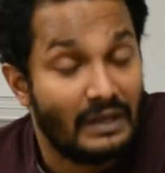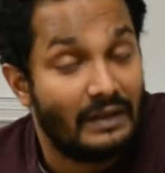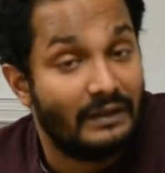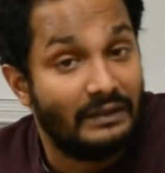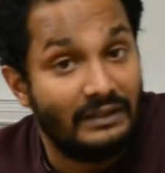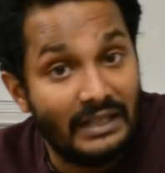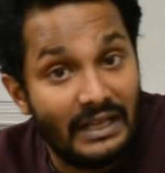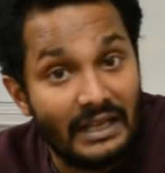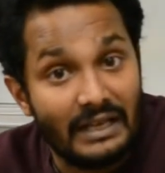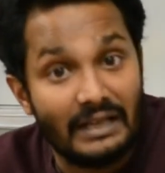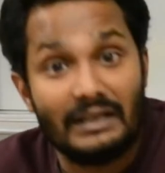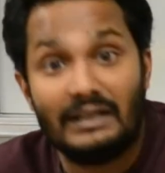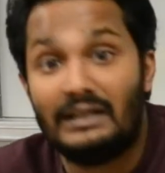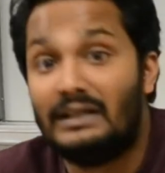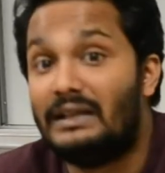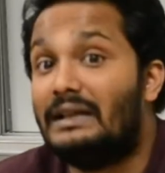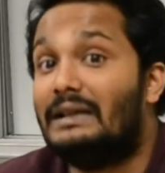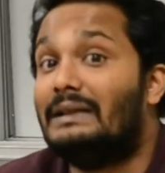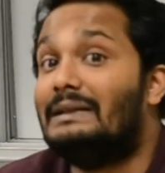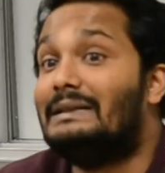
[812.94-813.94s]
Then
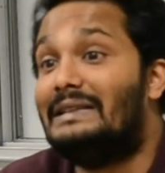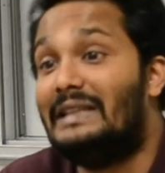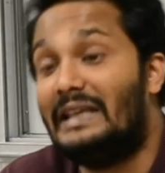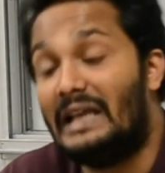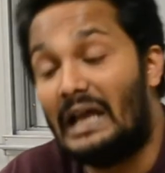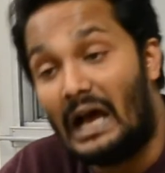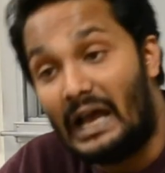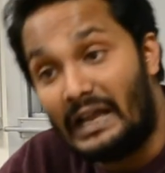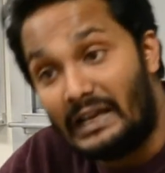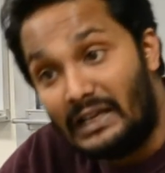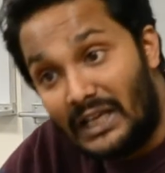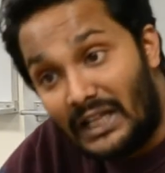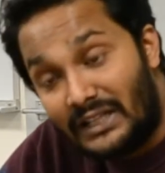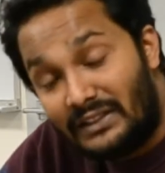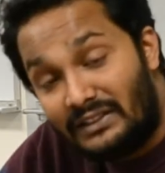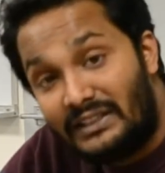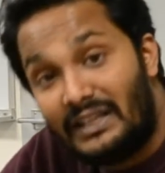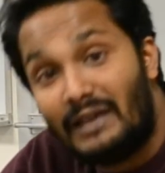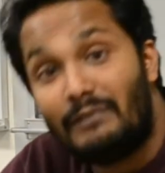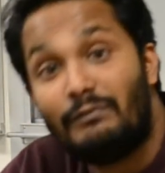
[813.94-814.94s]
I
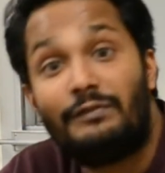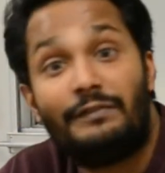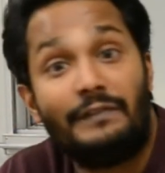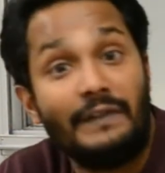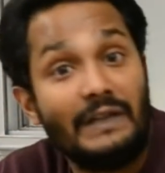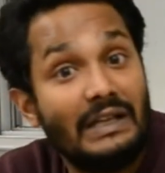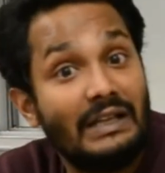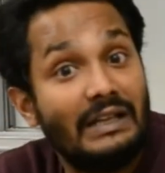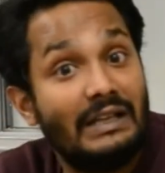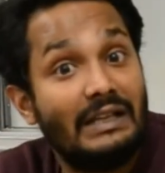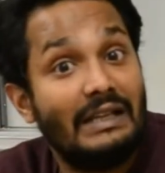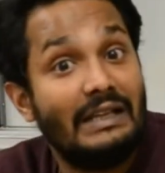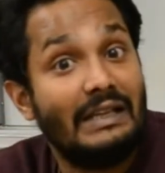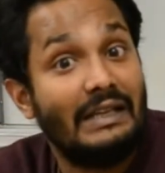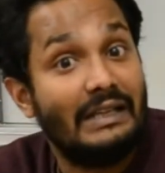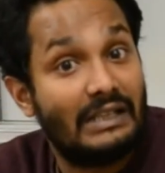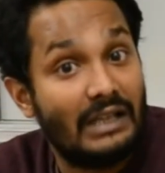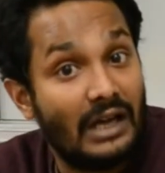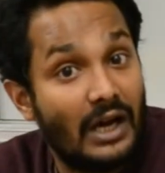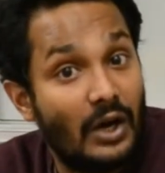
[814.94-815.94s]
let them figure
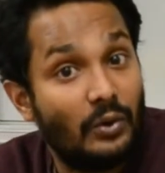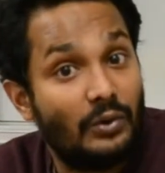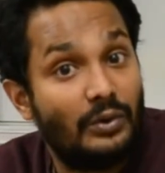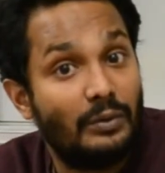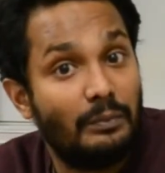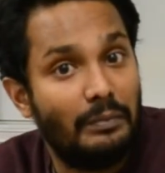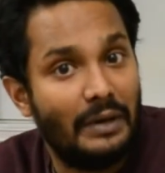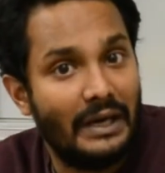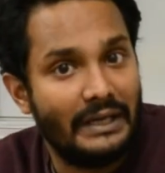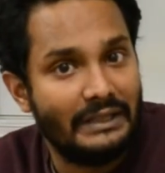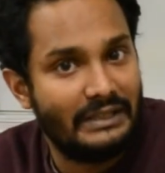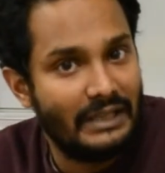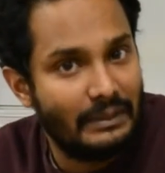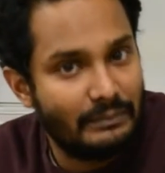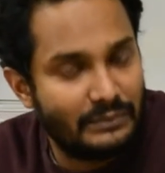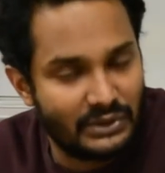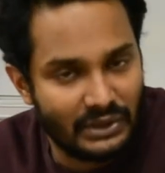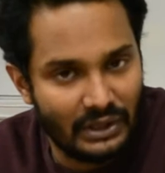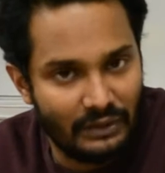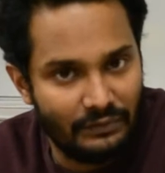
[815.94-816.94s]
it out by
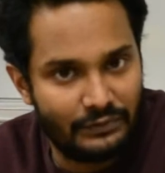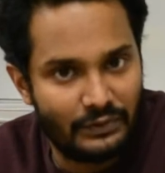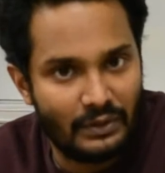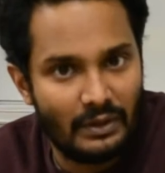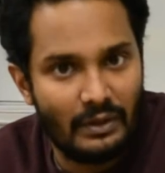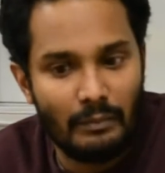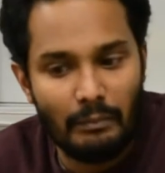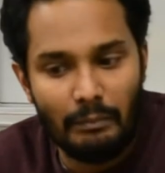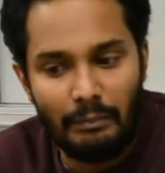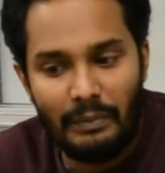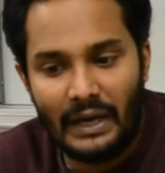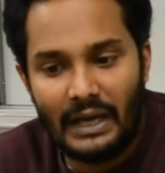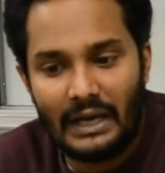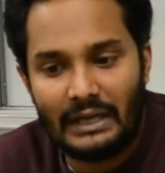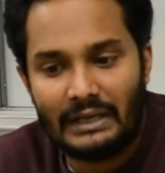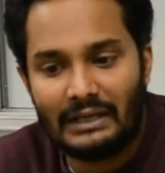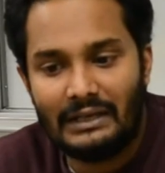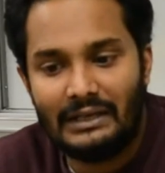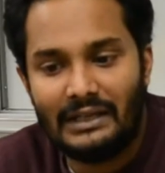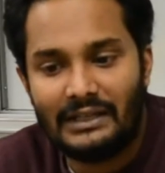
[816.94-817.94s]
themselves.
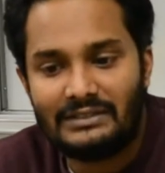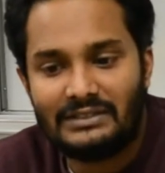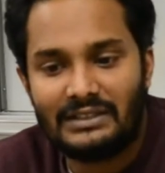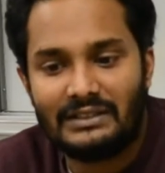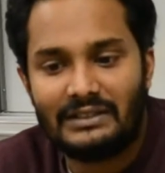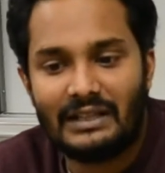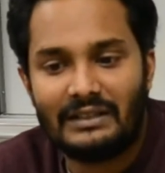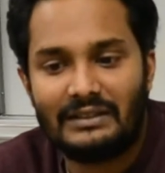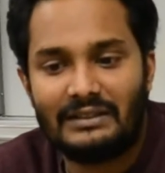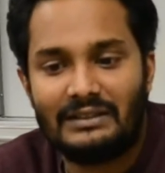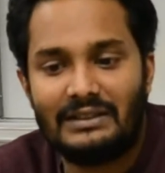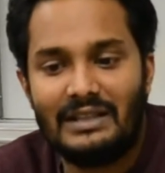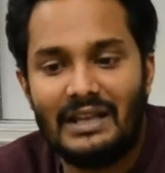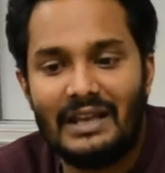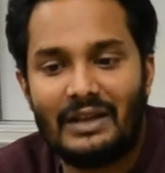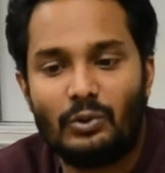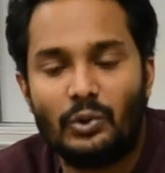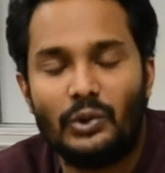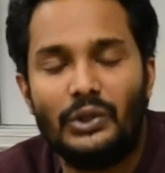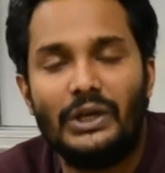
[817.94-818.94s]
But let's say that
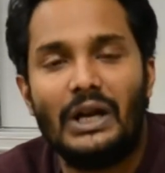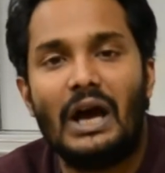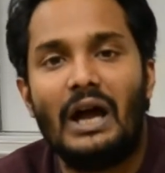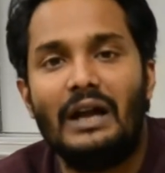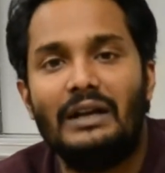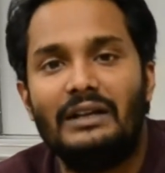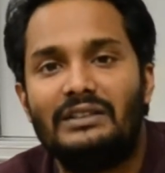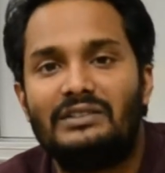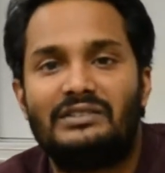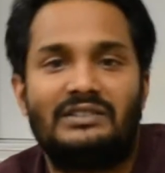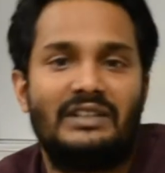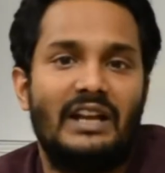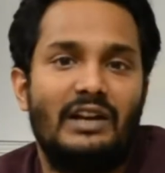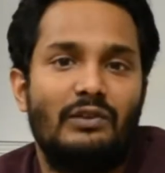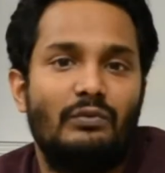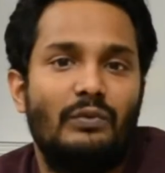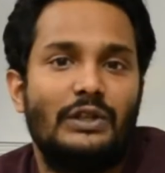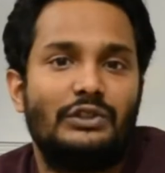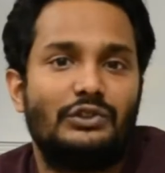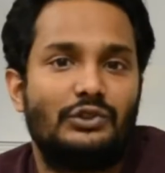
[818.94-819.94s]
they couldn't
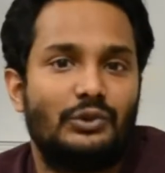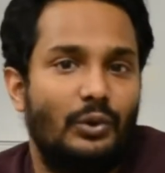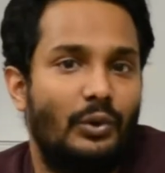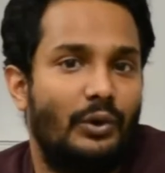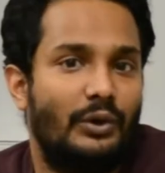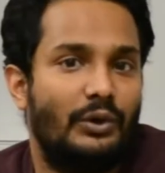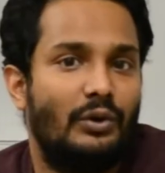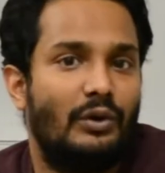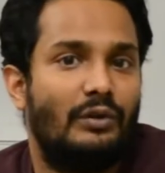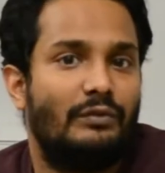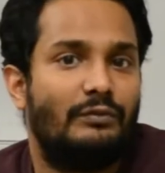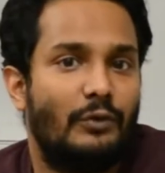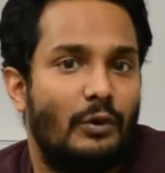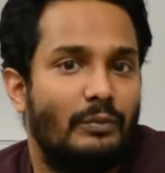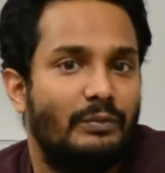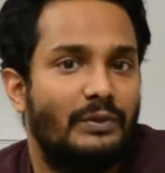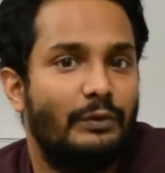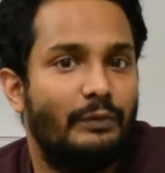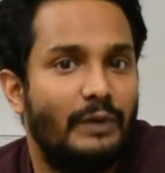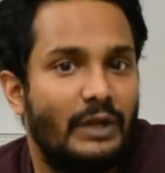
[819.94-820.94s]
understand what's going on
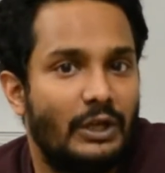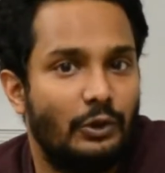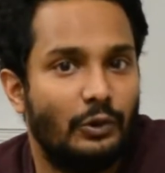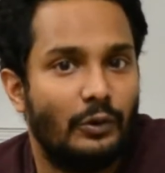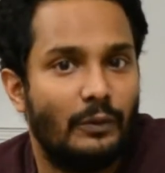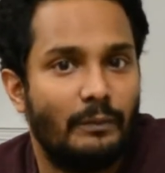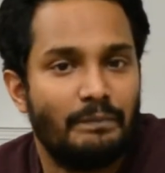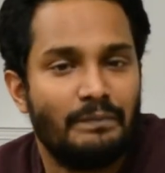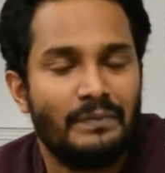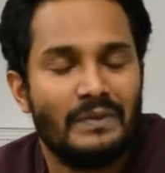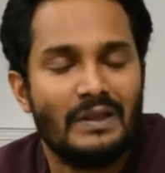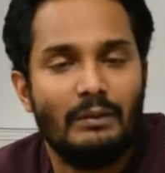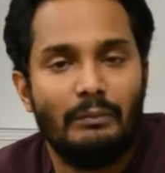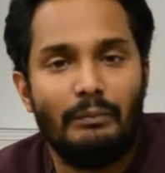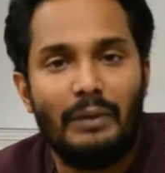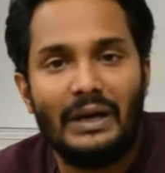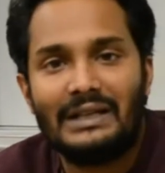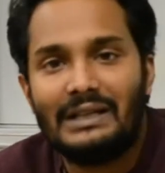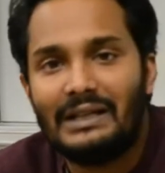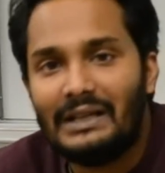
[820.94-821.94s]
from the video.
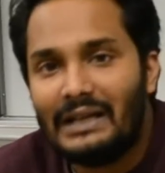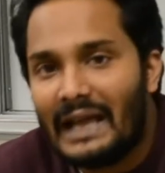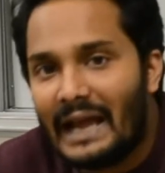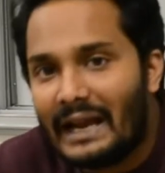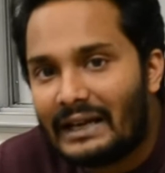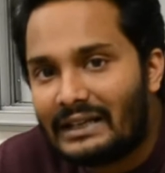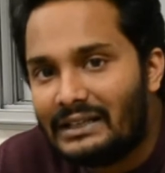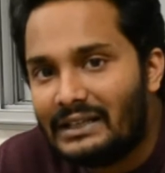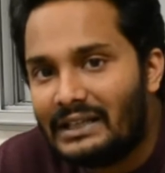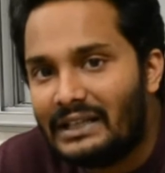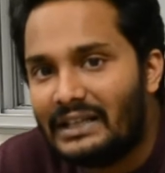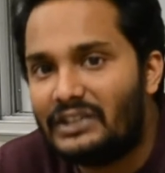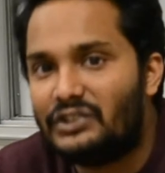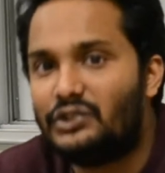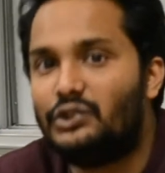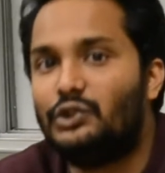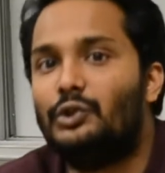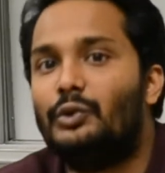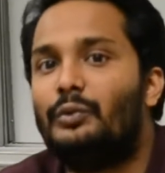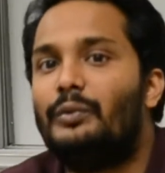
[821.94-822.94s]
But at
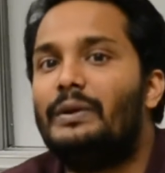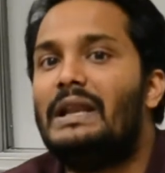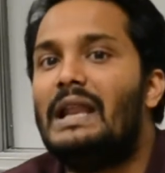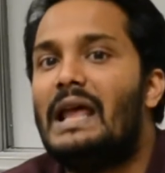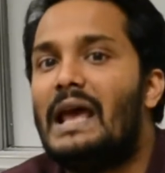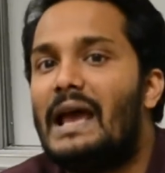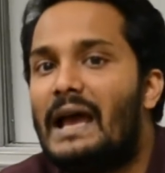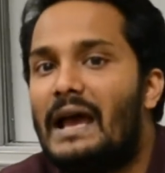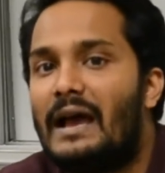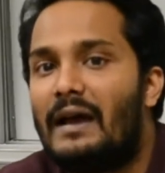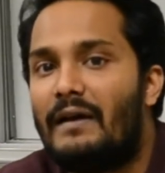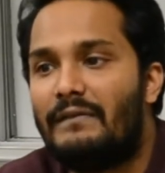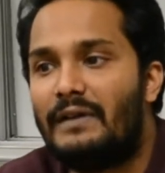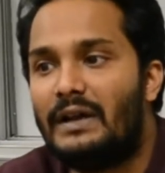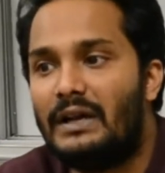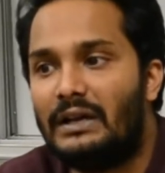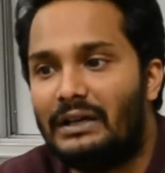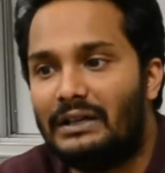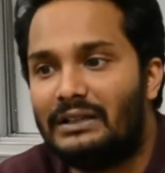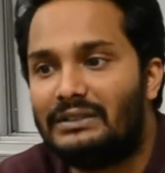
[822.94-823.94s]
least you will have
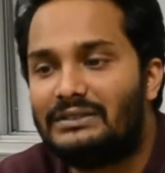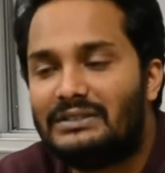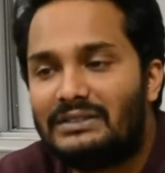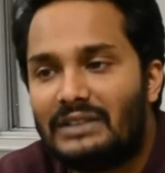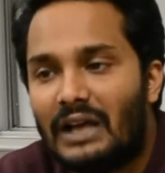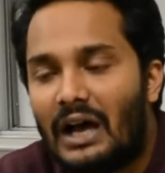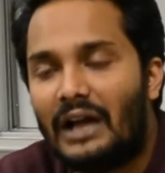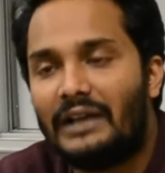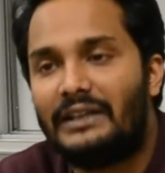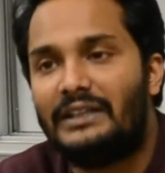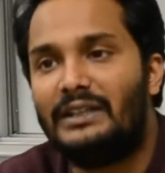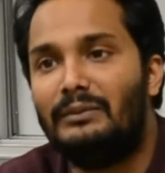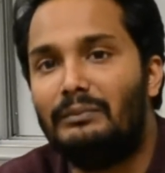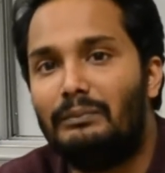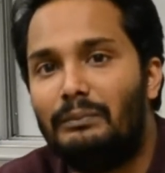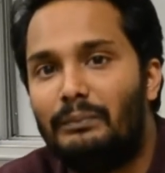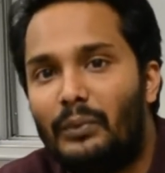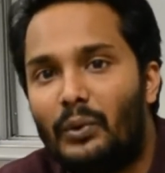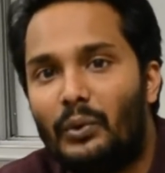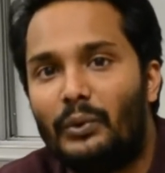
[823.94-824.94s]
a
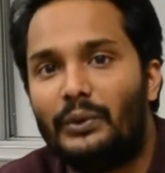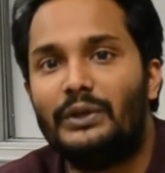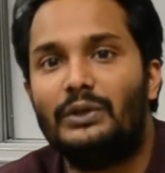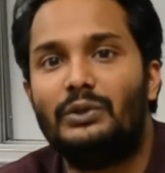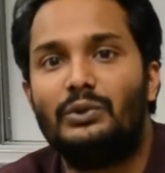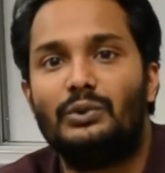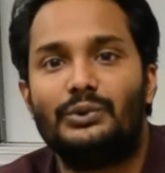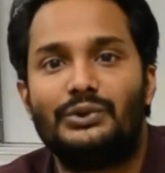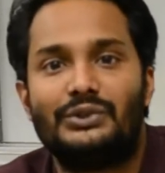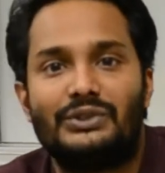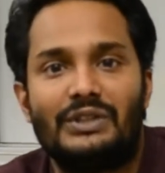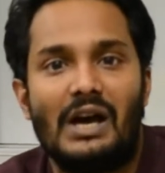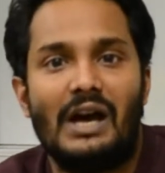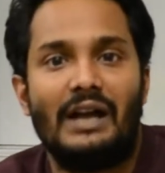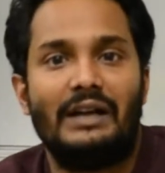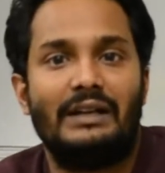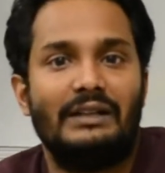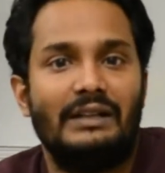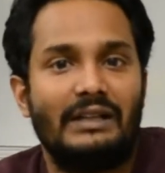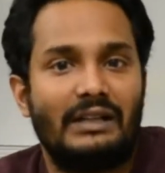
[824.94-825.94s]
starting point to
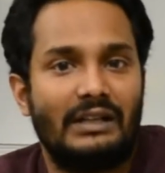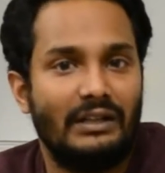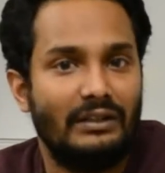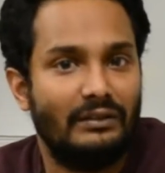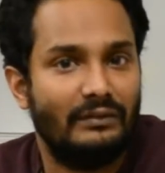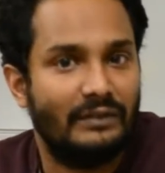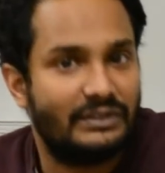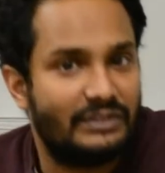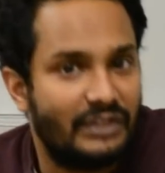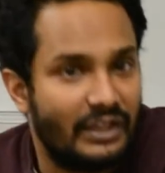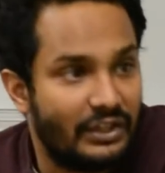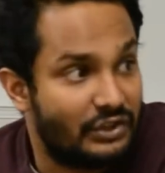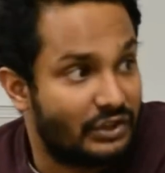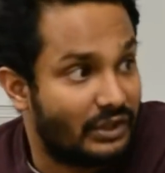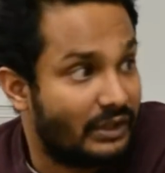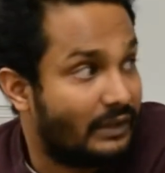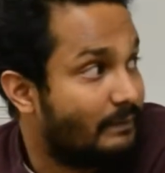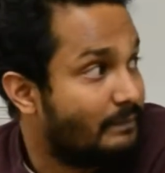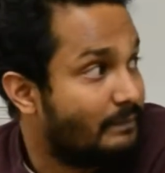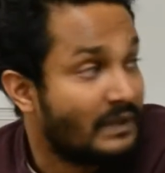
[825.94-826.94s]
start a conversation.